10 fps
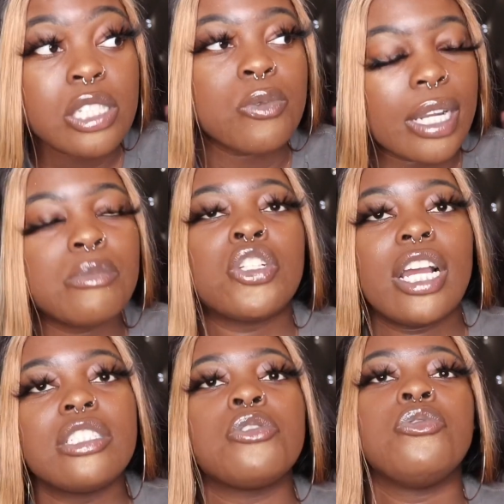is what I'm
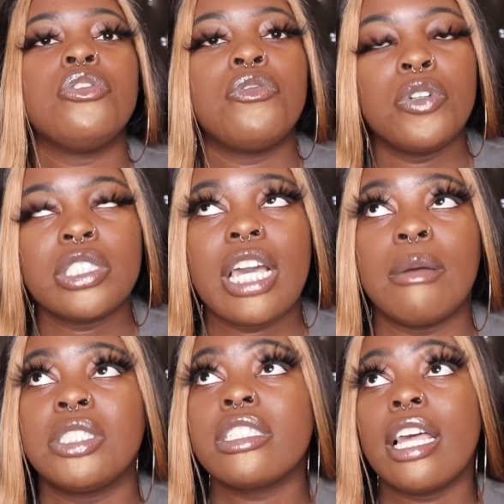trying to do full
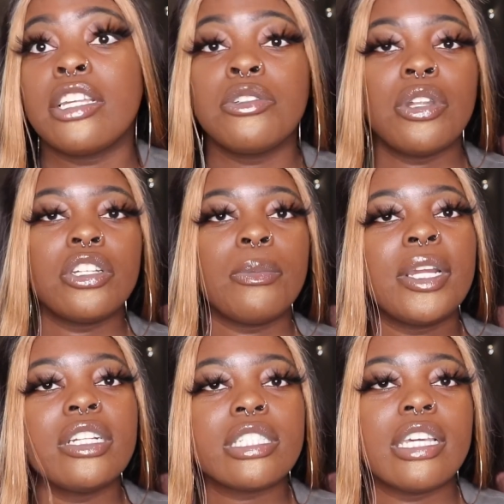time. Just like, you know, your
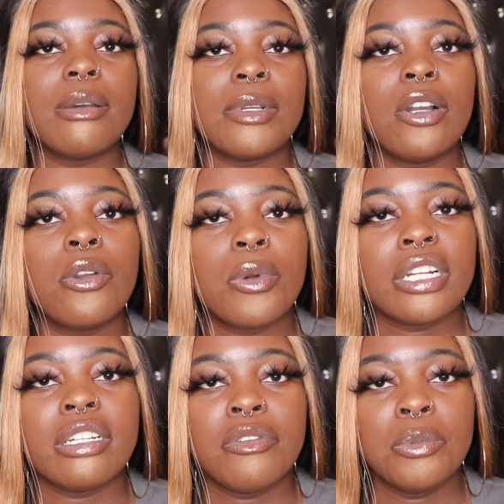parents get up and go to
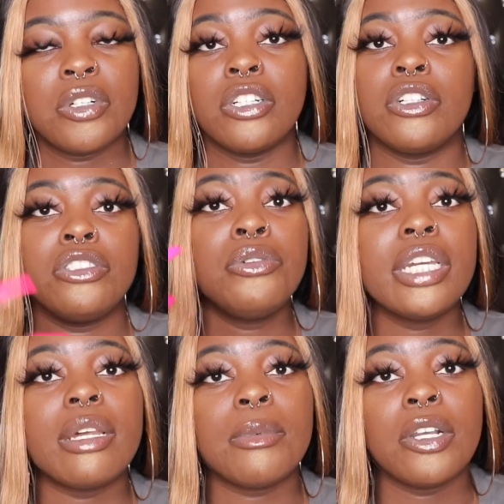work every morning or you
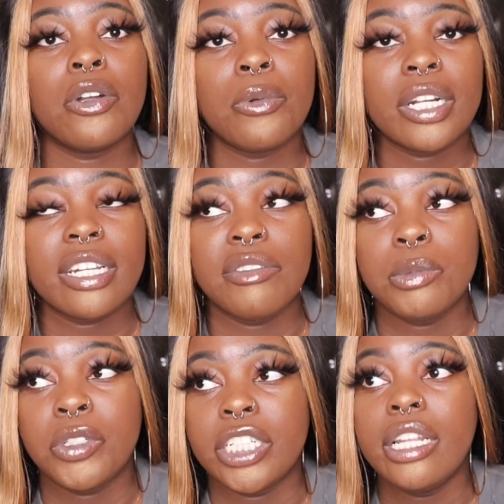get up and go to work every
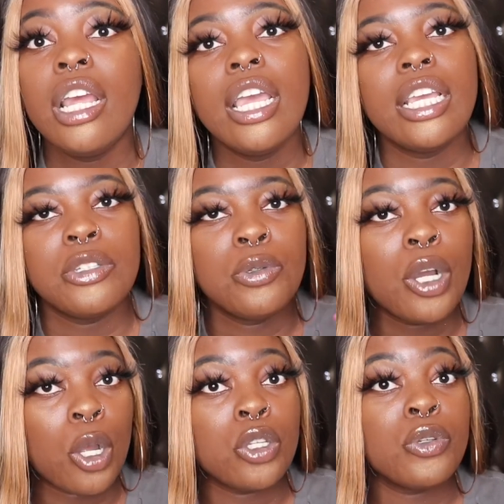morning. You
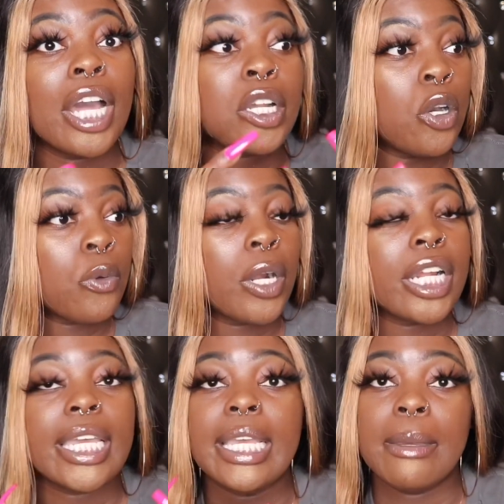go, you got to go to
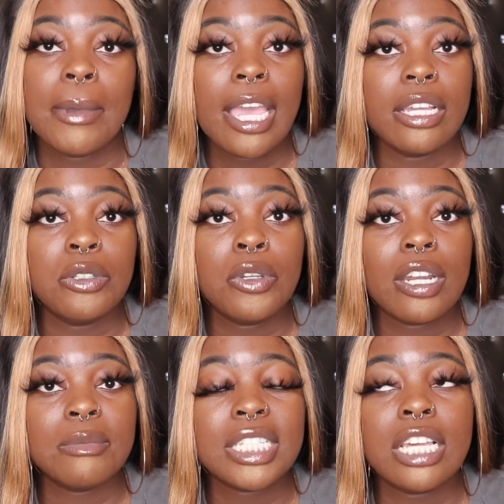work and get paid. You know what
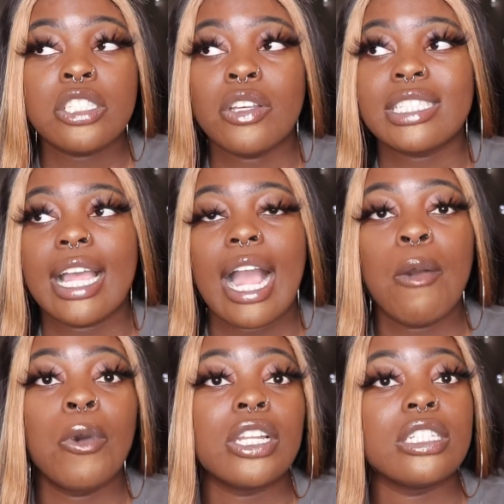I'm saying? So it's like, I
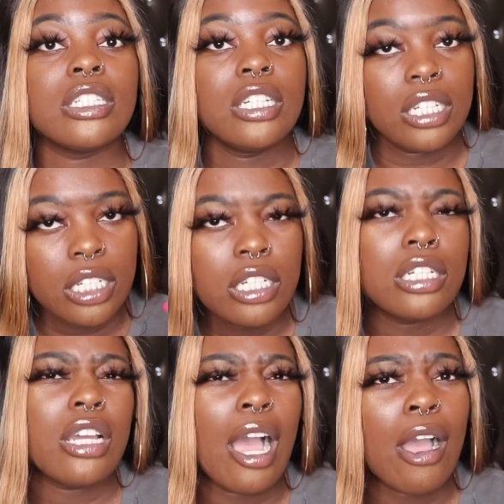want to,
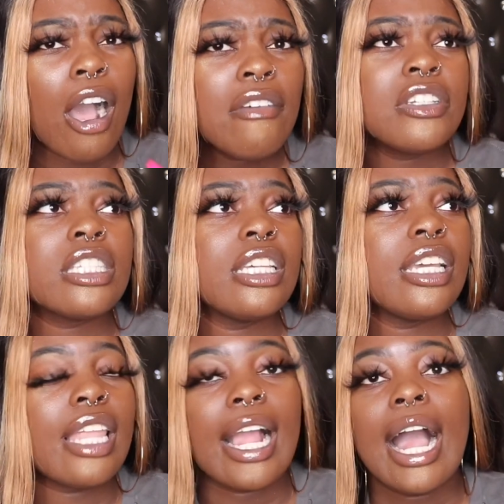I obviously,
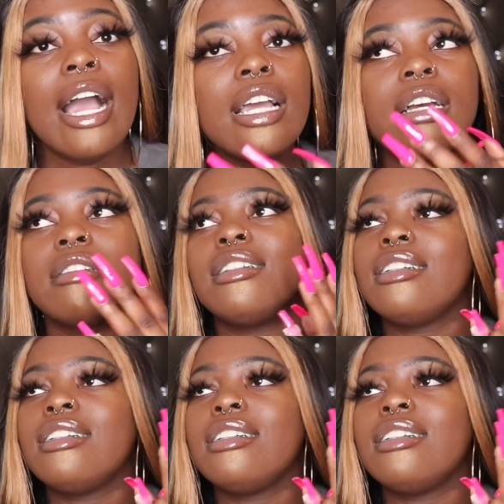like I,